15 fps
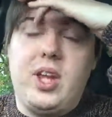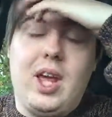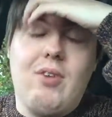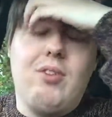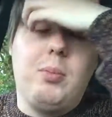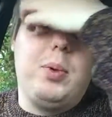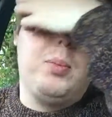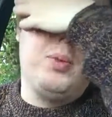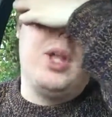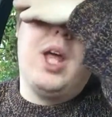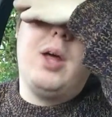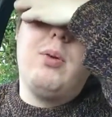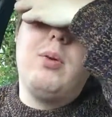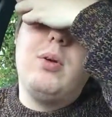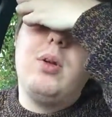to get for people
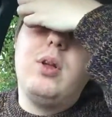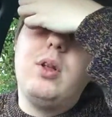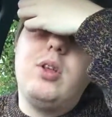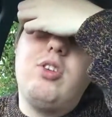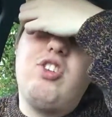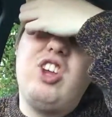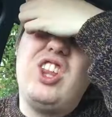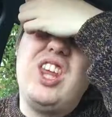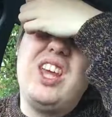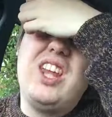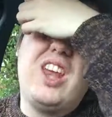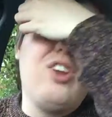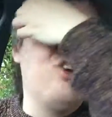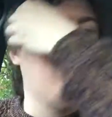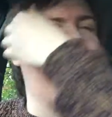now. Do you think
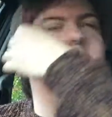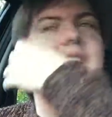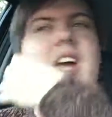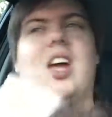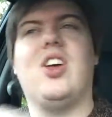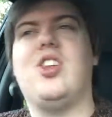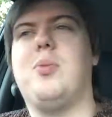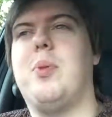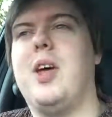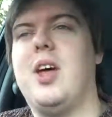they'd all I could